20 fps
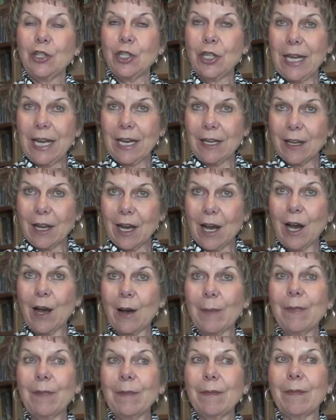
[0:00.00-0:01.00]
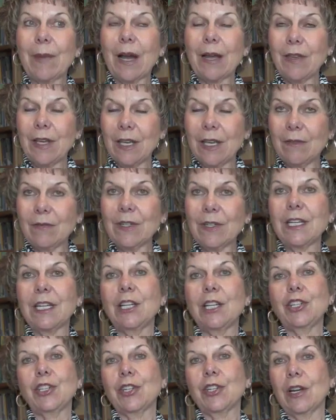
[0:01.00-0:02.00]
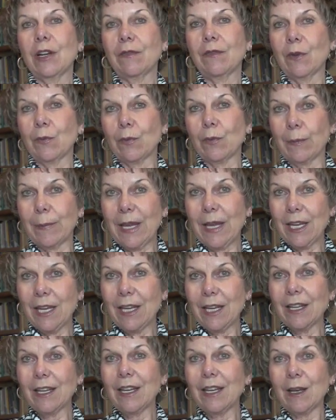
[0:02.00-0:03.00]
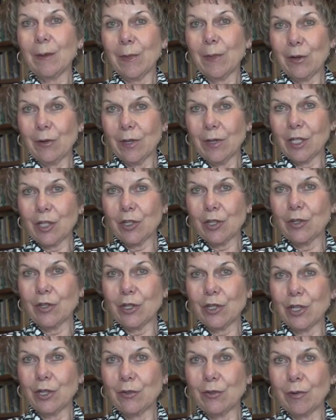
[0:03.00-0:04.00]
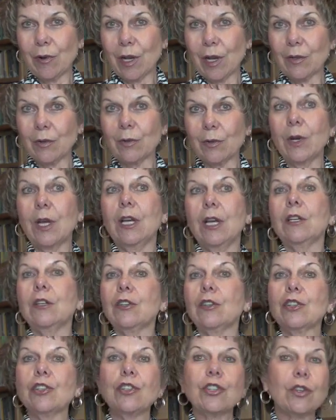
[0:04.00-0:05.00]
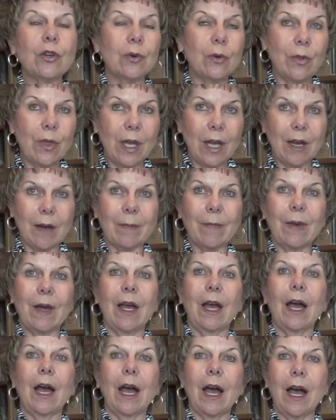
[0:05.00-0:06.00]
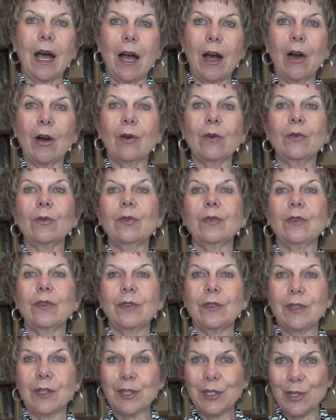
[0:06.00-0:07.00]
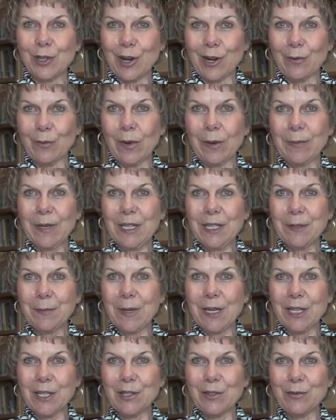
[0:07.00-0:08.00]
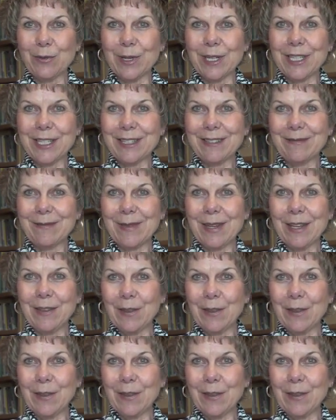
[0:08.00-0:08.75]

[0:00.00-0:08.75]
She had come by the invitation of the Romanian Immigrant Church in Toronto to show them how to start women's ministries